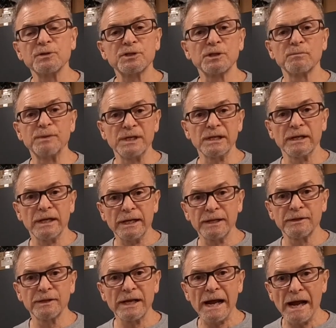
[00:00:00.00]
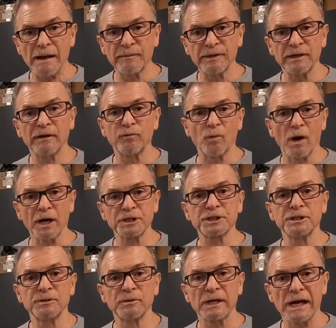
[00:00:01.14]
you should be in the habit of
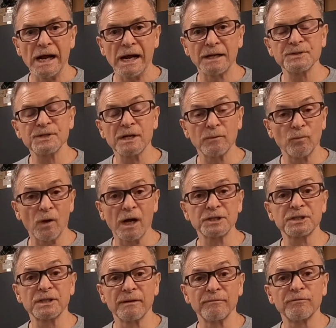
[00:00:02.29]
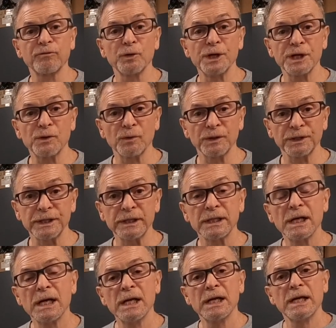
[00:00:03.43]
washing your hands and wash them frequently.
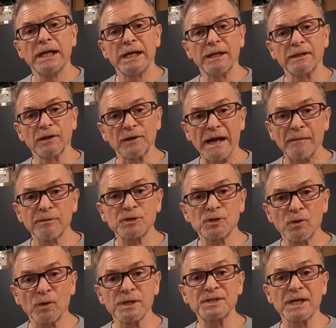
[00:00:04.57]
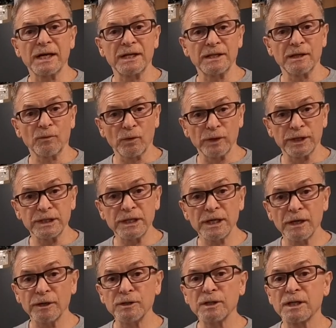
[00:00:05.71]
In the laboratory setting that we're in
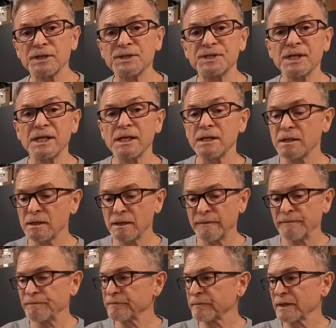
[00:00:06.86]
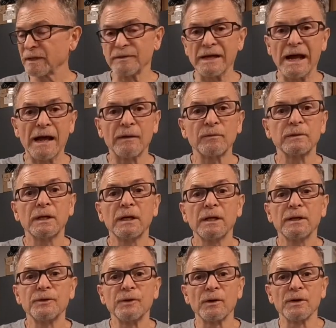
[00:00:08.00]
here, you can see that
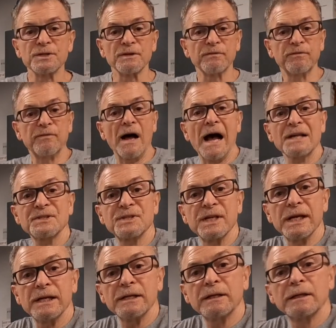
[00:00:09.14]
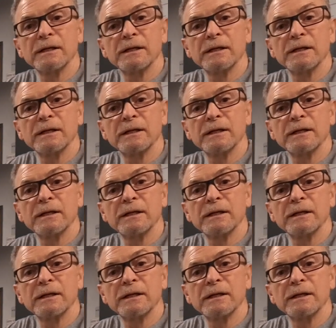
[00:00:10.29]
there is a faucet.